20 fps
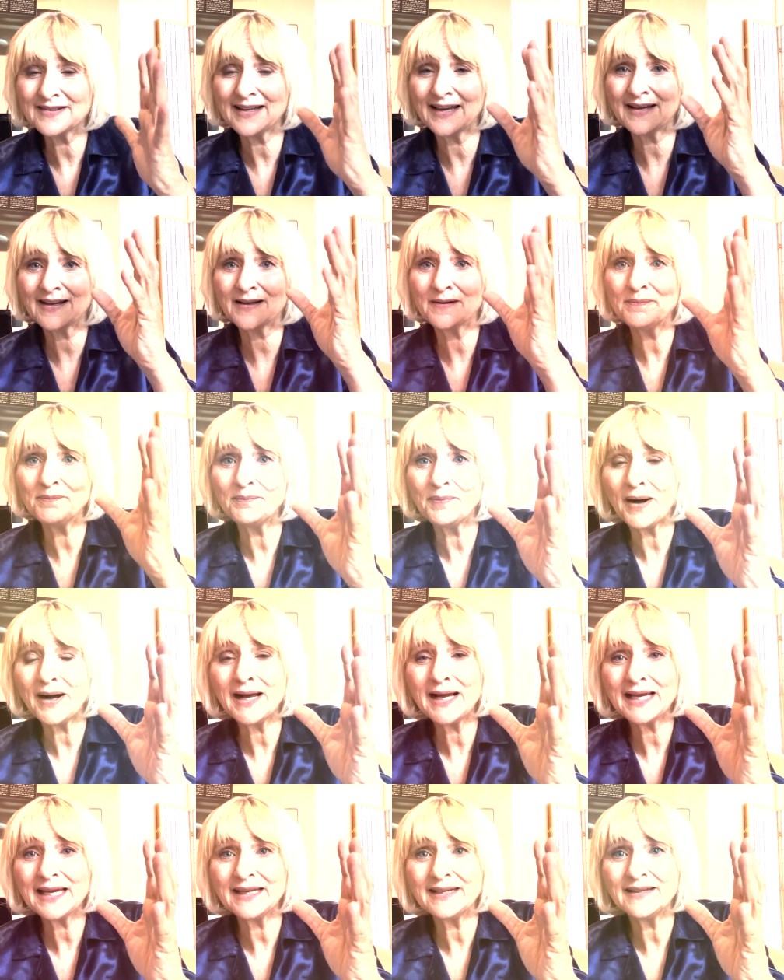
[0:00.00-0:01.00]
that
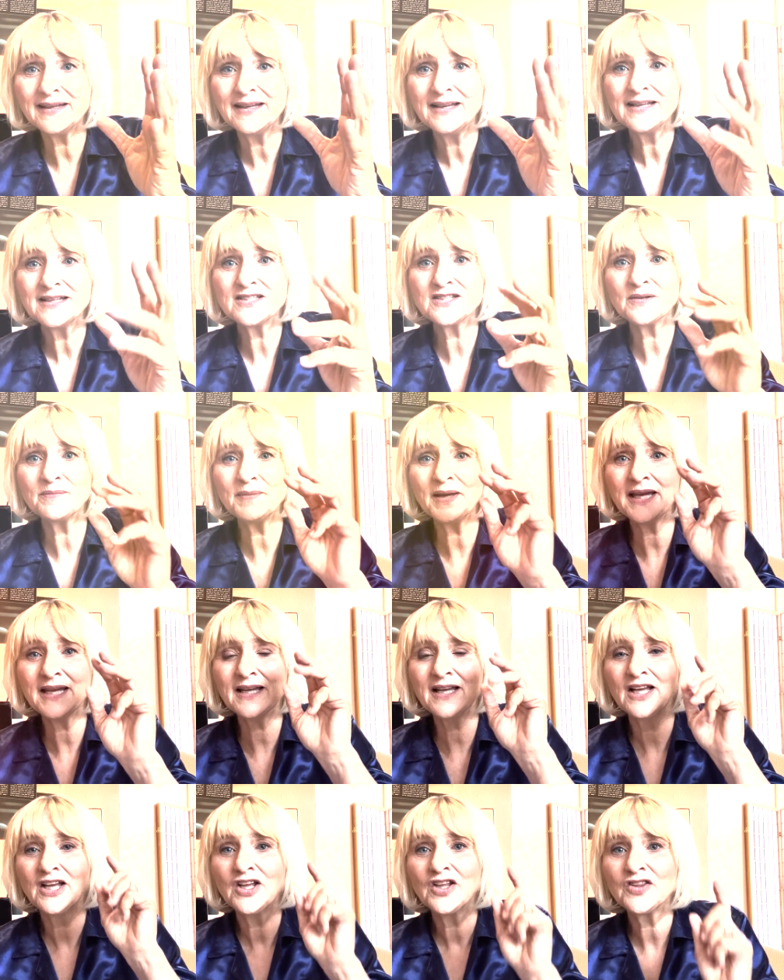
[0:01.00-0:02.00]
combine to
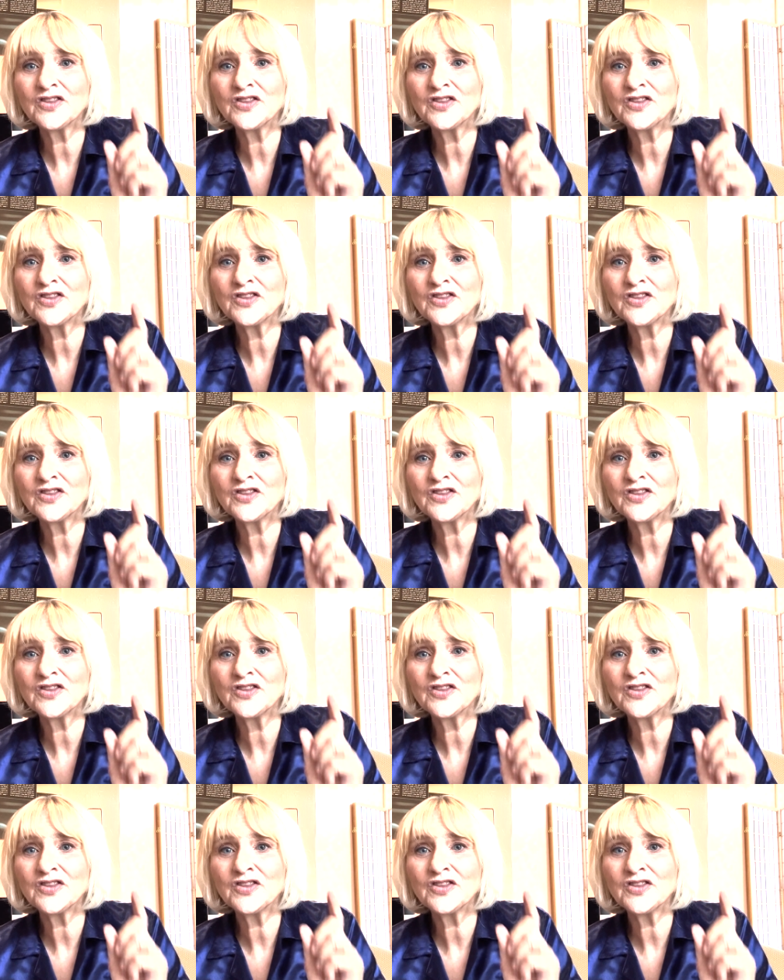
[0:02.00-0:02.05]
make